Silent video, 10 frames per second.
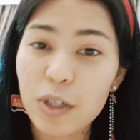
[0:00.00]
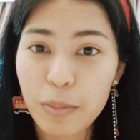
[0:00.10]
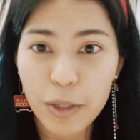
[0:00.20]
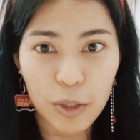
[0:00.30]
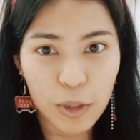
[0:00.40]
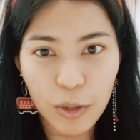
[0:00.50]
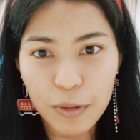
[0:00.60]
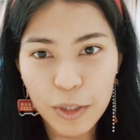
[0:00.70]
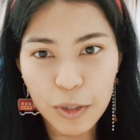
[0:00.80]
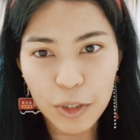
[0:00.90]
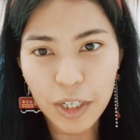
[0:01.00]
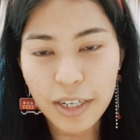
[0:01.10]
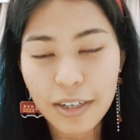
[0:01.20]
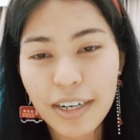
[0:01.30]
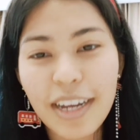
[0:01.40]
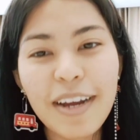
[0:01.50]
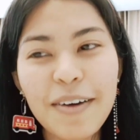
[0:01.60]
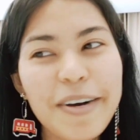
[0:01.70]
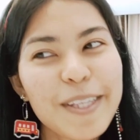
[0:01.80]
much story to share, right?